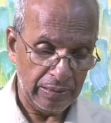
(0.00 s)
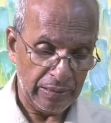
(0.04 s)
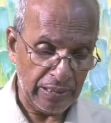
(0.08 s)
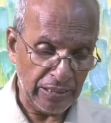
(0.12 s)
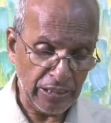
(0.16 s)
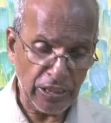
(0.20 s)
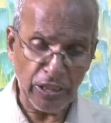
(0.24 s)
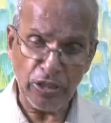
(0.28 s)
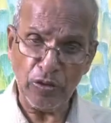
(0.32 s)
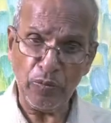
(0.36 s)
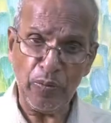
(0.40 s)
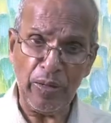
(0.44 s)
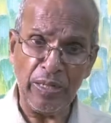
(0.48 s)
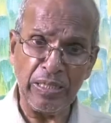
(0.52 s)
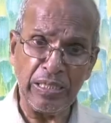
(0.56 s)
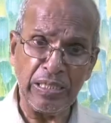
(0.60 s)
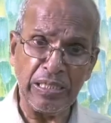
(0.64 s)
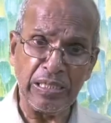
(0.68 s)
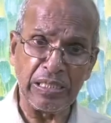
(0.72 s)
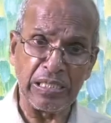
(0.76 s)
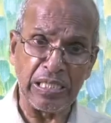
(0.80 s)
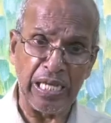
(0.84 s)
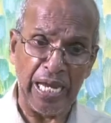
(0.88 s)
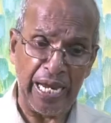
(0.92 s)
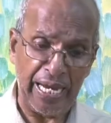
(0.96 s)
This is what
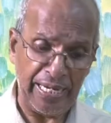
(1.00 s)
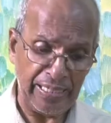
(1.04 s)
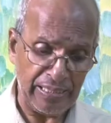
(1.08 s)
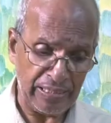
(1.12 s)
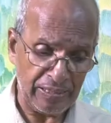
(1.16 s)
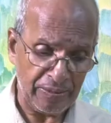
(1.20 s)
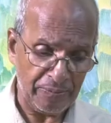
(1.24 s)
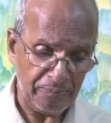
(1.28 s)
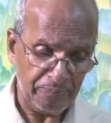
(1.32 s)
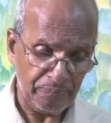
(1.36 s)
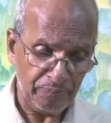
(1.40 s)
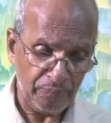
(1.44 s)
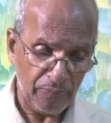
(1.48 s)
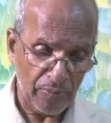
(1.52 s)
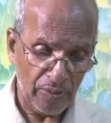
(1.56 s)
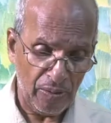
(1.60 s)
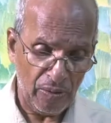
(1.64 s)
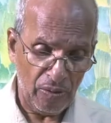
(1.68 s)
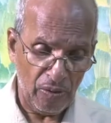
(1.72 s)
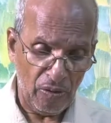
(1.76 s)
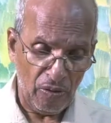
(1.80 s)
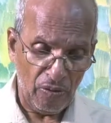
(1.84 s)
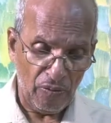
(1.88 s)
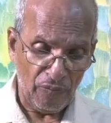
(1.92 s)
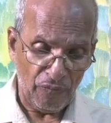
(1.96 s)
it says.
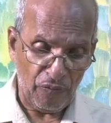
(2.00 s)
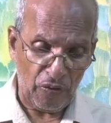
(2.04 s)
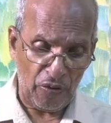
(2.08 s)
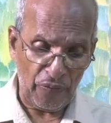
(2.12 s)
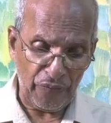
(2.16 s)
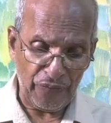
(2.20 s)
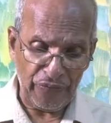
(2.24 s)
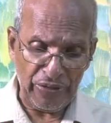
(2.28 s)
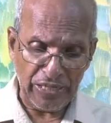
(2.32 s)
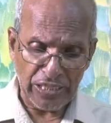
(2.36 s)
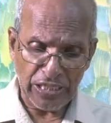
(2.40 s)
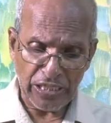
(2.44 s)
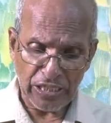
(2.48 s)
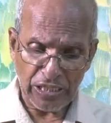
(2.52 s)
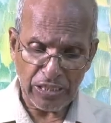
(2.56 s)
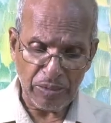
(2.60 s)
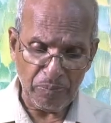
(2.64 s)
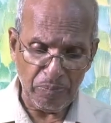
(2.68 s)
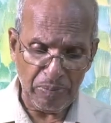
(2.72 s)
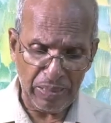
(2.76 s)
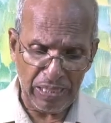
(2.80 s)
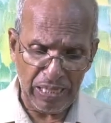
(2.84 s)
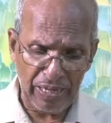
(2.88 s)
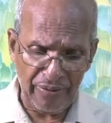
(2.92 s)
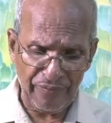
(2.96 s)
For
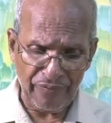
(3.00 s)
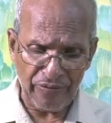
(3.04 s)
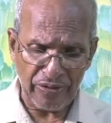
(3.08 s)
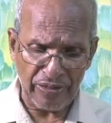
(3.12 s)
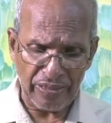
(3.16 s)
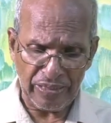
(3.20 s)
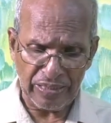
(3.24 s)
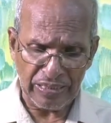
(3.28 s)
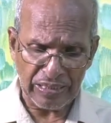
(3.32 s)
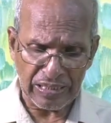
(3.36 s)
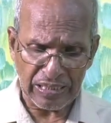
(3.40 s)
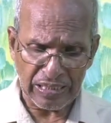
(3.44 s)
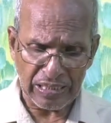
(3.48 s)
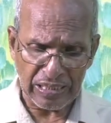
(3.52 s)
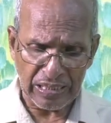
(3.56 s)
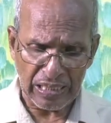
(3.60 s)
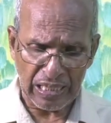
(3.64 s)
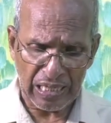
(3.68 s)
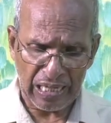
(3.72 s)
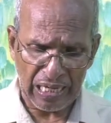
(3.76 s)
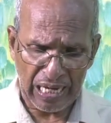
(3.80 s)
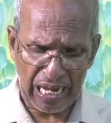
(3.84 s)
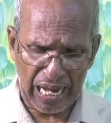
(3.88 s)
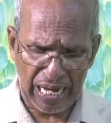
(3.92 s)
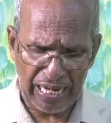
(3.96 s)
this believer's
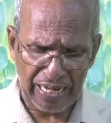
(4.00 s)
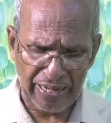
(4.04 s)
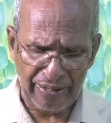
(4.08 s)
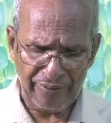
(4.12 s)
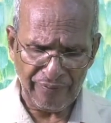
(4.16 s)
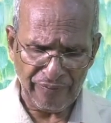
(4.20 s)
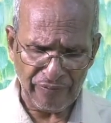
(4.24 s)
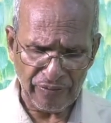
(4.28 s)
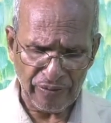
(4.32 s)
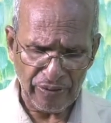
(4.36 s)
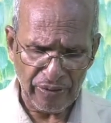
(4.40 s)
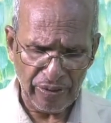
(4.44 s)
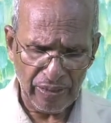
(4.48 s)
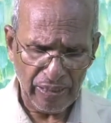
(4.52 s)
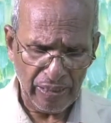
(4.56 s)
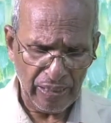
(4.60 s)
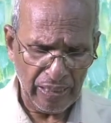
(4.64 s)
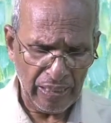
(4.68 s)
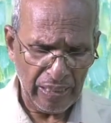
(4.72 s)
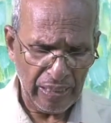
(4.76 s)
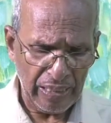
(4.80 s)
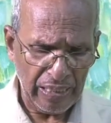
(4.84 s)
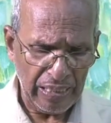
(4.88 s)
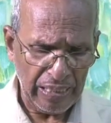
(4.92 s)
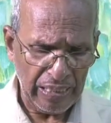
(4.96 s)
life
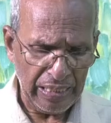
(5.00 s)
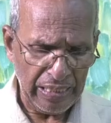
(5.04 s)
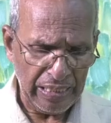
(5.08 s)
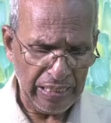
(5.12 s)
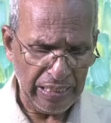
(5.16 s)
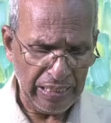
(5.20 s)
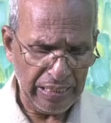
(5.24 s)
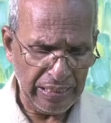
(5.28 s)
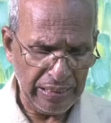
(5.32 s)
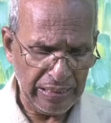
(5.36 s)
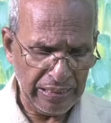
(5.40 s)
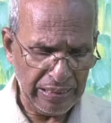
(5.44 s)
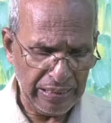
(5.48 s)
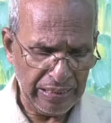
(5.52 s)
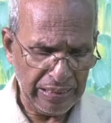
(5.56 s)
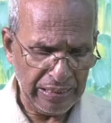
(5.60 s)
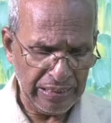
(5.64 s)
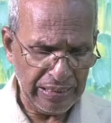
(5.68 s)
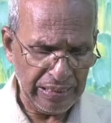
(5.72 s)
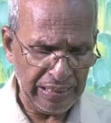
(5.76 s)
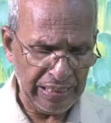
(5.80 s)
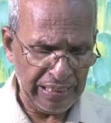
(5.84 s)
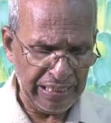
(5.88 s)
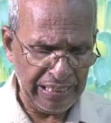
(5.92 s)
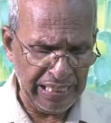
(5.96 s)

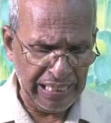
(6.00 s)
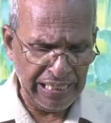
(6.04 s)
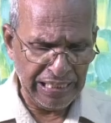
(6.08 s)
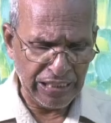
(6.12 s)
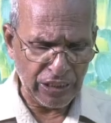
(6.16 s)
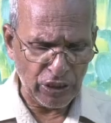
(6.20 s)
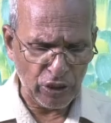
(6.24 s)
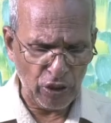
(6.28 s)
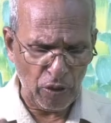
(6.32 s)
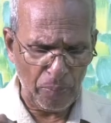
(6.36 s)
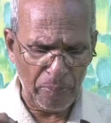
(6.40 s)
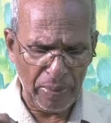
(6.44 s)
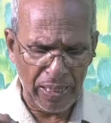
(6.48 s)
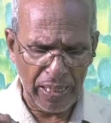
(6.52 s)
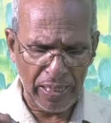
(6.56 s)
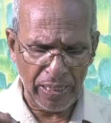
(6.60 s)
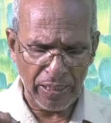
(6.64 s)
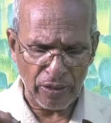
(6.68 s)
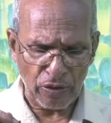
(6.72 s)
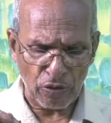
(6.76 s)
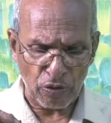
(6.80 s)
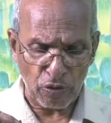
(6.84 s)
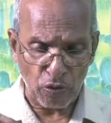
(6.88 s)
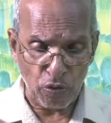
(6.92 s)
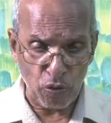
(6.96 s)
need to
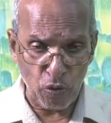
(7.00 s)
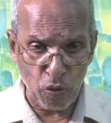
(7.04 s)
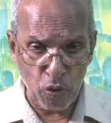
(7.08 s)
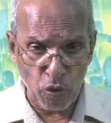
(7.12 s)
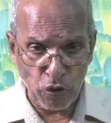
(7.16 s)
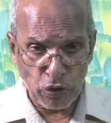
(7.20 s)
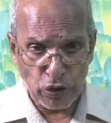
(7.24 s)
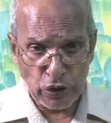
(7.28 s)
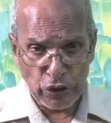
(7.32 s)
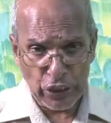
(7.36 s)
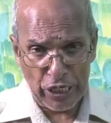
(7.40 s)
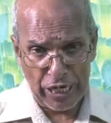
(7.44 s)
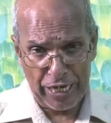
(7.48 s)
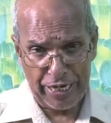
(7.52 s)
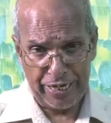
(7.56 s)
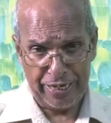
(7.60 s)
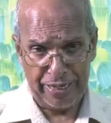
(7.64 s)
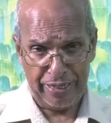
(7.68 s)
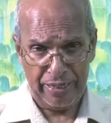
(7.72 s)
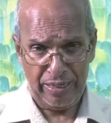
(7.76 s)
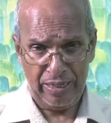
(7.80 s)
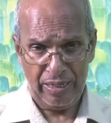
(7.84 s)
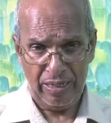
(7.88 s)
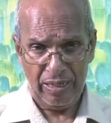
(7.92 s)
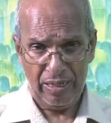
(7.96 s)
be
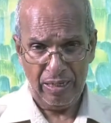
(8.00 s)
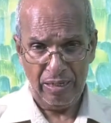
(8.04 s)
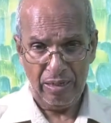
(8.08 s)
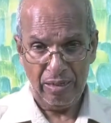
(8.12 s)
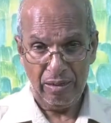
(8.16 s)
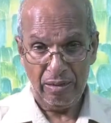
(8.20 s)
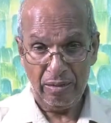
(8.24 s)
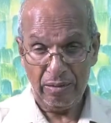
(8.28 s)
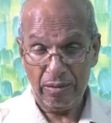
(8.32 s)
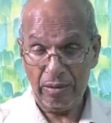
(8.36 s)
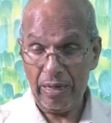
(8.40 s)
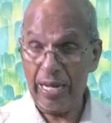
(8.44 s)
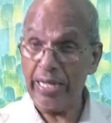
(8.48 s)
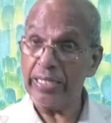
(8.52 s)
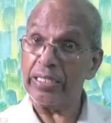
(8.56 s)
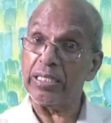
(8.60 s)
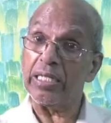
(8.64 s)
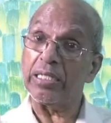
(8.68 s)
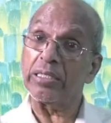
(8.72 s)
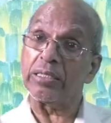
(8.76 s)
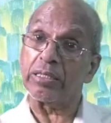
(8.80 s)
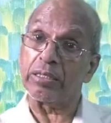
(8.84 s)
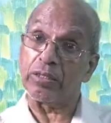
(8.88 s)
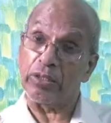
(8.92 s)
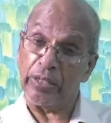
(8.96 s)
rooted like
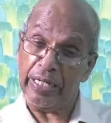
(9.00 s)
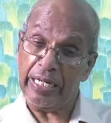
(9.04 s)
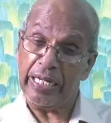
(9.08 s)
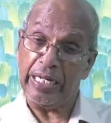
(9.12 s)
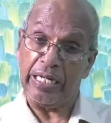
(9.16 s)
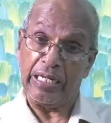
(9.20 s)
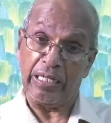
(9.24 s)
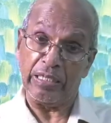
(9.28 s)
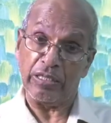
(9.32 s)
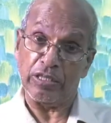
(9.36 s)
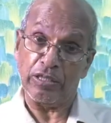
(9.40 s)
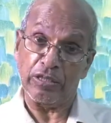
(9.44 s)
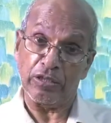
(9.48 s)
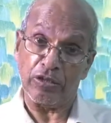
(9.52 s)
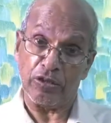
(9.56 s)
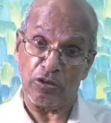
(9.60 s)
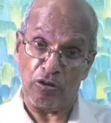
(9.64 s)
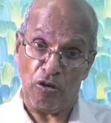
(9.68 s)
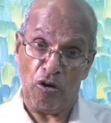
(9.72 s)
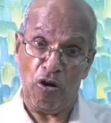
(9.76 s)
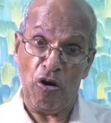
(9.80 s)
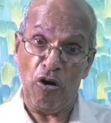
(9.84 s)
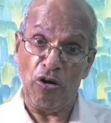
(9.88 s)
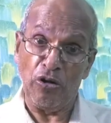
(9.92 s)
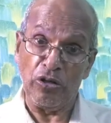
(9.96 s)
a tree,
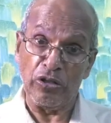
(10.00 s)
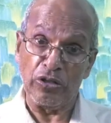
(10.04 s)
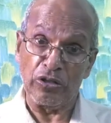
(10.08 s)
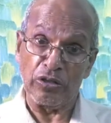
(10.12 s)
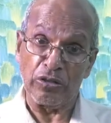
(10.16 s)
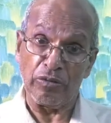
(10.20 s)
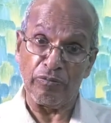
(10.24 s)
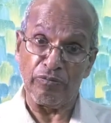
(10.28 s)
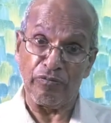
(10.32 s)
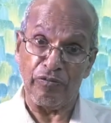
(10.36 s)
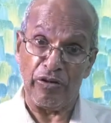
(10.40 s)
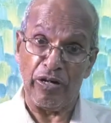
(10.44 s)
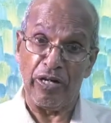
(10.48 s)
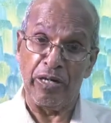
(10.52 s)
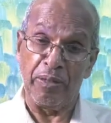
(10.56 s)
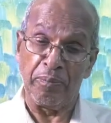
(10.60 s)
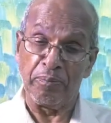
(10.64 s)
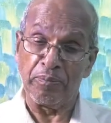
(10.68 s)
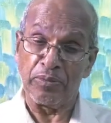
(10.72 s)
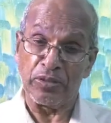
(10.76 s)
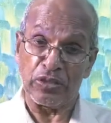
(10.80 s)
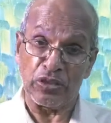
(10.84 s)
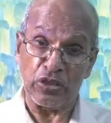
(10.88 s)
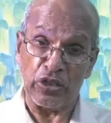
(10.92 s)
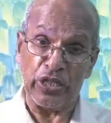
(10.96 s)
strong,
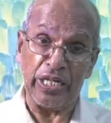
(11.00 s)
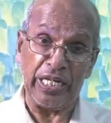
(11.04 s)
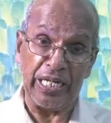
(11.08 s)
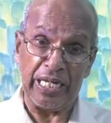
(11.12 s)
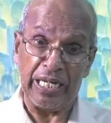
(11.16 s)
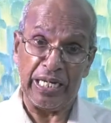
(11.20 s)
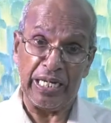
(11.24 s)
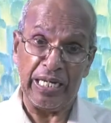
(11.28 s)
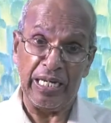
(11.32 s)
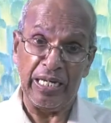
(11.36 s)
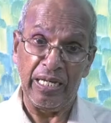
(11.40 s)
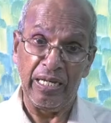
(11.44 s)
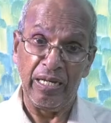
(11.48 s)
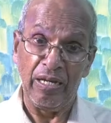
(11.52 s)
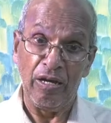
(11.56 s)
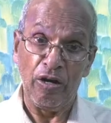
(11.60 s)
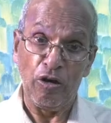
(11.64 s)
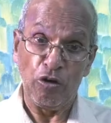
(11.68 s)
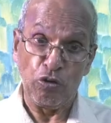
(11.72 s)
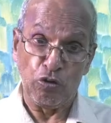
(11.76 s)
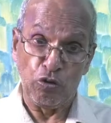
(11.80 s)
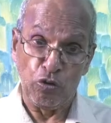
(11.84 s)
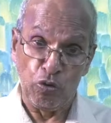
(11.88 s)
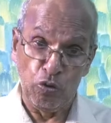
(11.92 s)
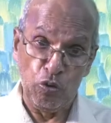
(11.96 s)
firm tree,
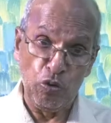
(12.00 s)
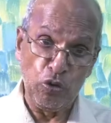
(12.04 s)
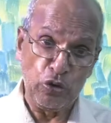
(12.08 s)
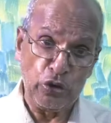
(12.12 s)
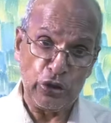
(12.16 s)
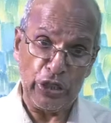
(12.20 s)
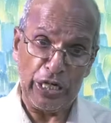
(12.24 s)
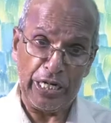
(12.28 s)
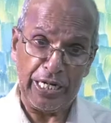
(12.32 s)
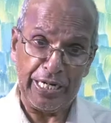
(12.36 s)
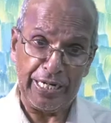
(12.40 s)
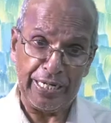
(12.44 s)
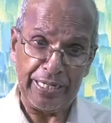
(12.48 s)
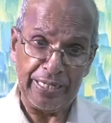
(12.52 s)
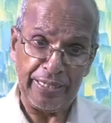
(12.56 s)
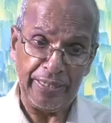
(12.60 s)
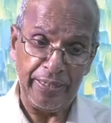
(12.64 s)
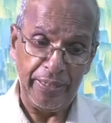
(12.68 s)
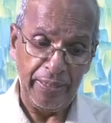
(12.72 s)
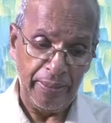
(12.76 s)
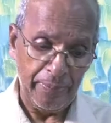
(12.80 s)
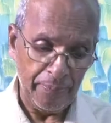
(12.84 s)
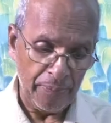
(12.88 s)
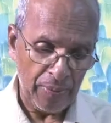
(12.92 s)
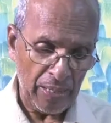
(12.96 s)
rooted
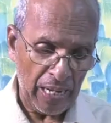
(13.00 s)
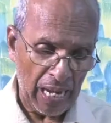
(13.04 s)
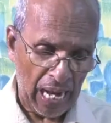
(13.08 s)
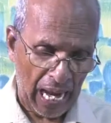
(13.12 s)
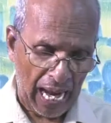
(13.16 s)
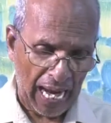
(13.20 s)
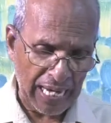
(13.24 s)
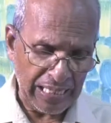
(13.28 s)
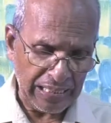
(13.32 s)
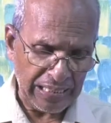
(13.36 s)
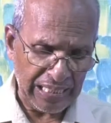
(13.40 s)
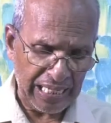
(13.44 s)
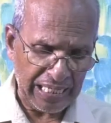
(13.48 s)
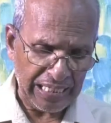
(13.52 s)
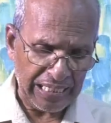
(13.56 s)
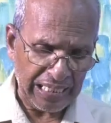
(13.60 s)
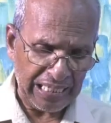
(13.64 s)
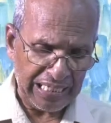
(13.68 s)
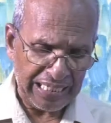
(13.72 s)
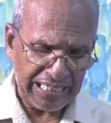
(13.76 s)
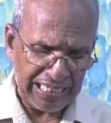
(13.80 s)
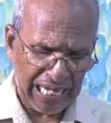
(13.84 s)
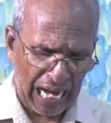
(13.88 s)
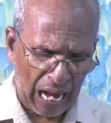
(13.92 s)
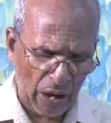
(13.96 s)
and
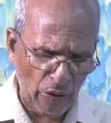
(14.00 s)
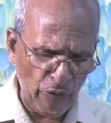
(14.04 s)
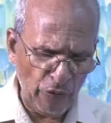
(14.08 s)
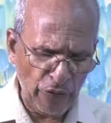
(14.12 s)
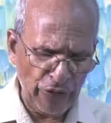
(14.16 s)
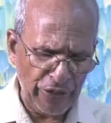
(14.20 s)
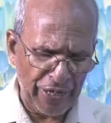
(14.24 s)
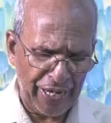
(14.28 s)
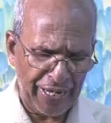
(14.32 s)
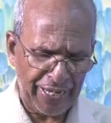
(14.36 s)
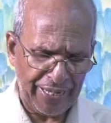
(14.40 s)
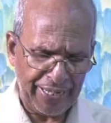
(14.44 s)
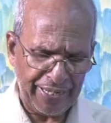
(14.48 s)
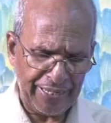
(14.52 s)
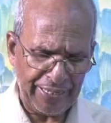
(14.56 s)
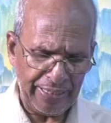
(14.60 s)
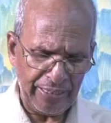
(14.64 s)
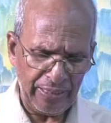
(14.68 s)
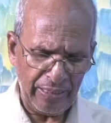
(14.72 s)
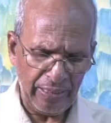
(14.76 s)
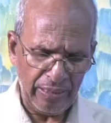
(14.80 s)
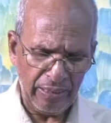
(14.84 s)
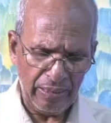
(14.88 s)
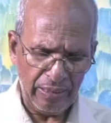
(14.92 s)
then grounded.